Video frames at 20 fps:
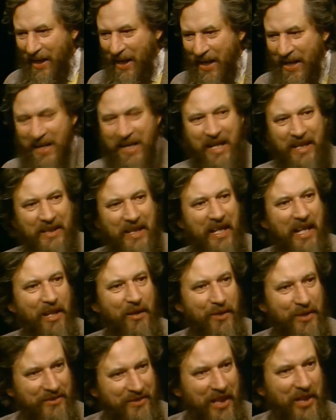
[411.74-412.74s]
he had a
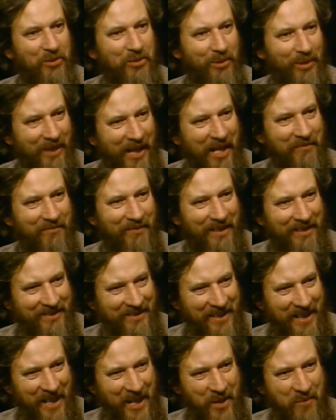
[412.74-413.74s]
healthy sexual life, let's
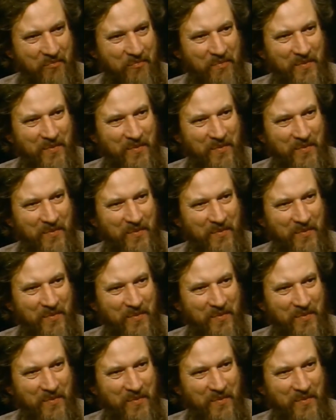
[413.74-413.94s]
say,